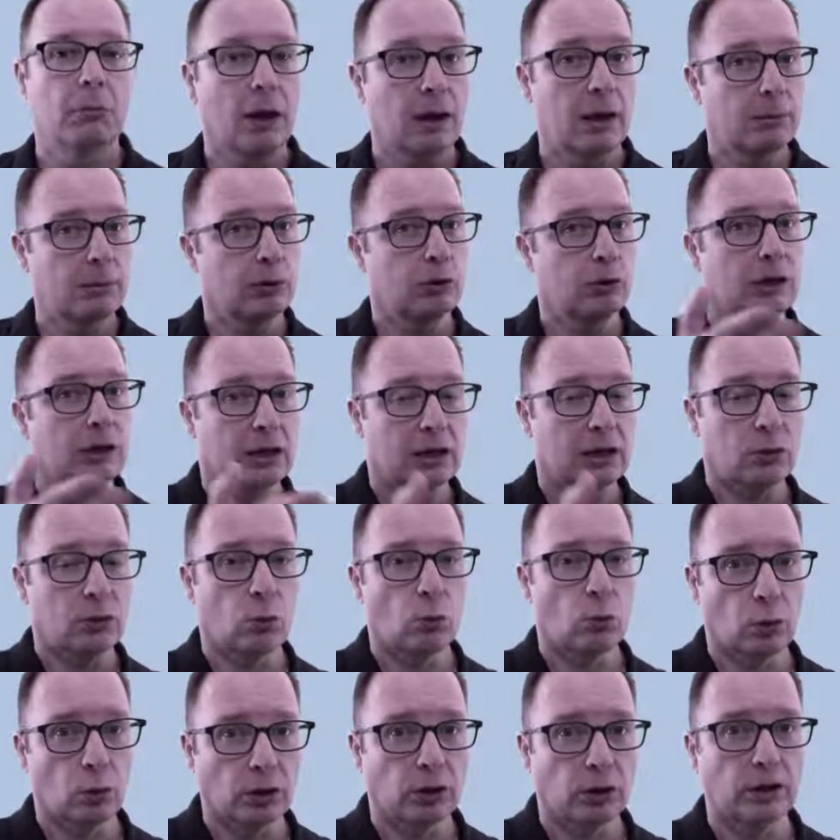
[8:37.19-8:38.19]
Maybe you need
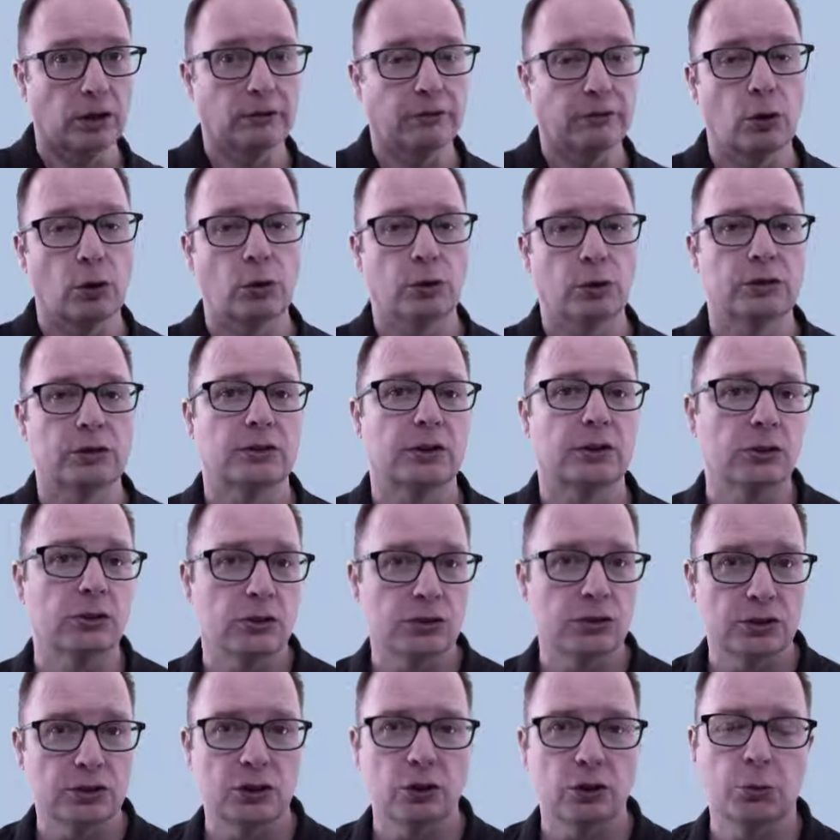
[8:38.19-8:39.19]
to really focus on
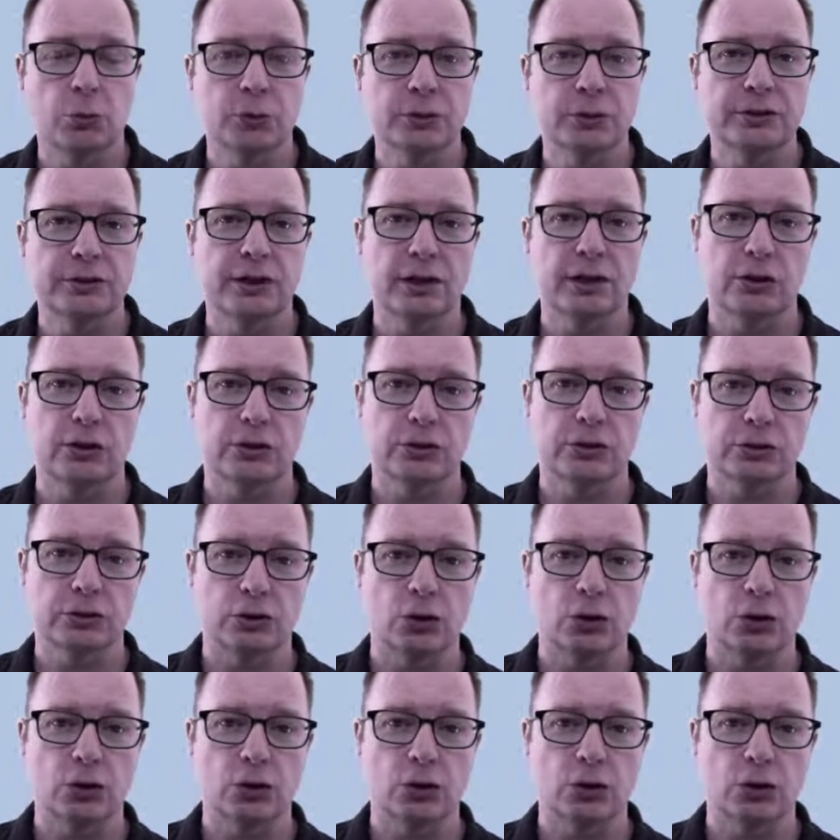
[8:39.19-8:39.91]
your 0 percenters.